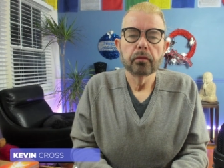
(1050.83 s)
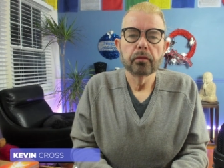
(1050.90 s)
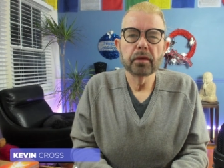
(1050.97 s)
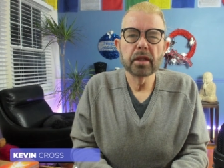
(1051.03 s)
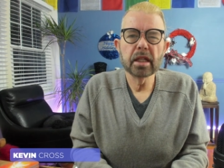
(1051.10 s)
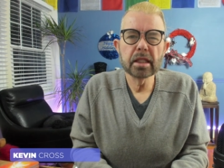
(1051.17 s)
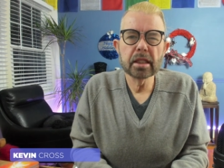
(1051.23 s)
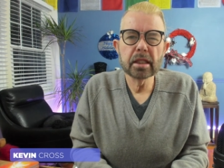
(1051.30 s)

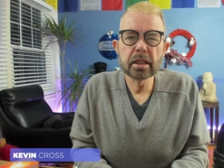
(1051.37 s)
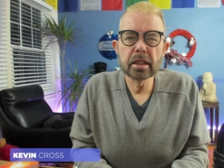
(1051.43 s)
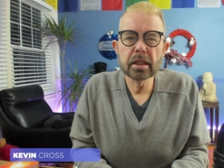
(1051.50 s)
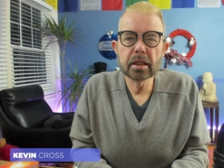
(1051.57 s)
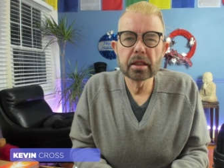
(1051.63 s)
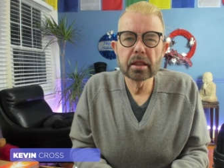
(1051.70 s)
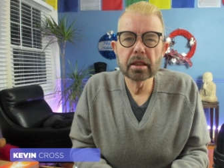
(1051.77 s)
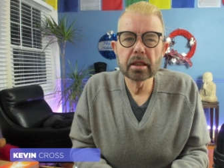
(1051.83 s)

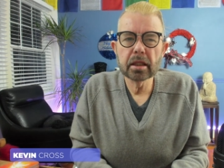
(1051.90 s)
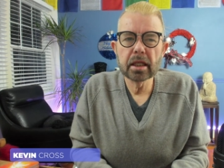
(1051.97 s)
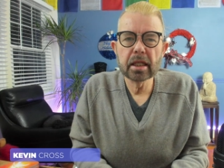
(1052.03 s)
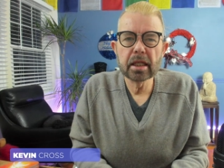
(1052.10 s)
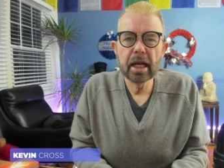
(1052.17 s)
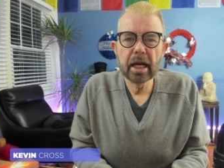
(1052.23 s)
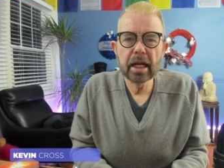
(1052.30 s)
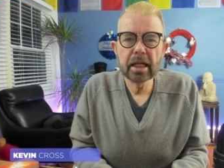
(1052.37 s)
this
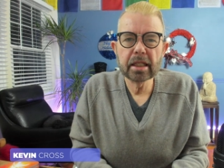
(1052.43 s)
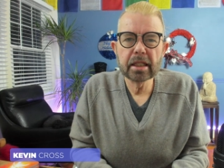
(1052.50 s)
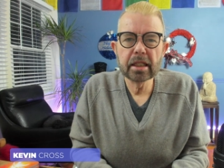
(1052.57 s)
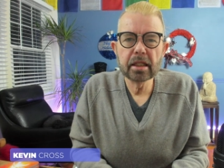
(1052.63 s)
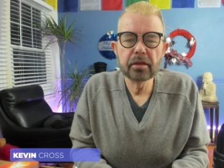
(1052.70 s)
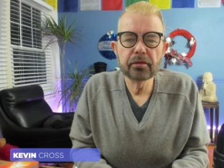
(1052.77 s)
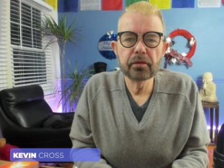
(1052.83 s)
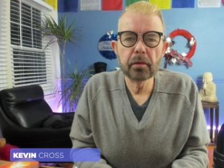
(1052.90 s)
disconnected
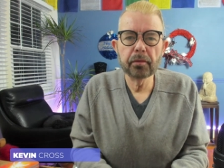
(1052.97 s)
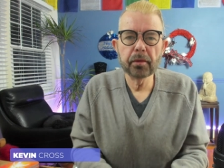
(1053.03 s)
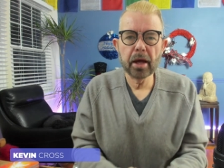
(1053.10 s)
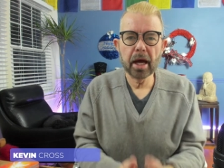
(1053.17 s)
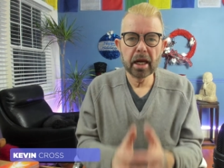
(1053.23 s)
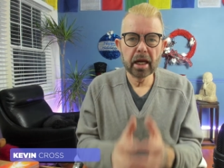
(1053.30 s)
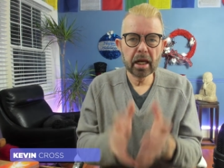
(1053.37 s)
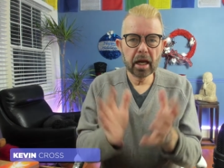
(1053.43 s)
from
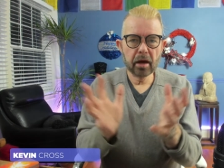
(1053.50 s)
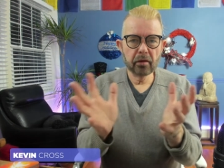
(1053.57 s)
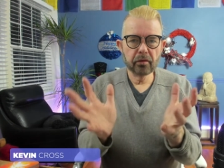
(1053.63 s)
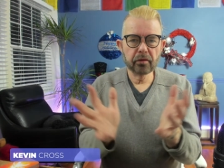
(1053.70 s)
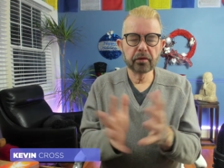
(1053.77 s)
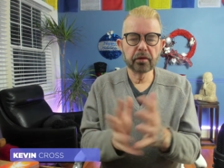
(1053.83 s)
that love,